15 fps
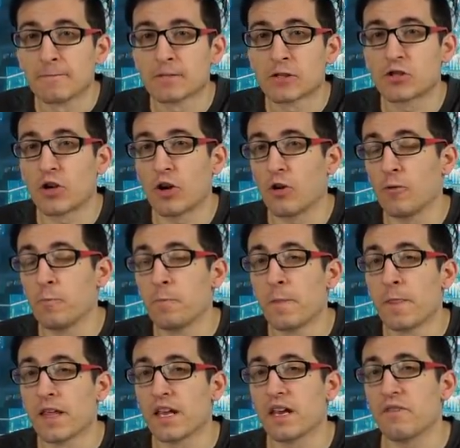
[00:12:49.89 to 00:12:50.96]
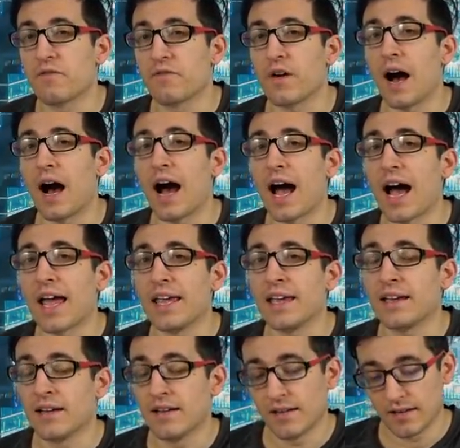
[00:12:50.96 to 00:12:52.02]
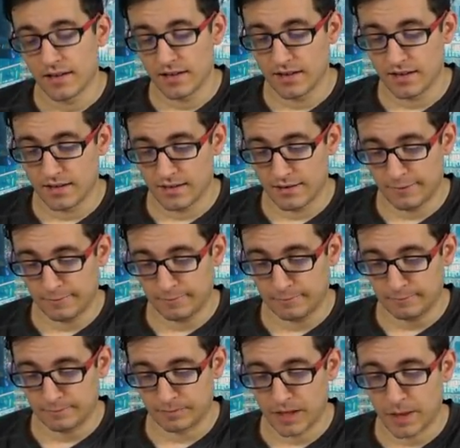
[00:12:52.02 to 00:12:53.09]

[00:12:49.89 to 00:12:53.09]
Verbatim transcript: So if I um,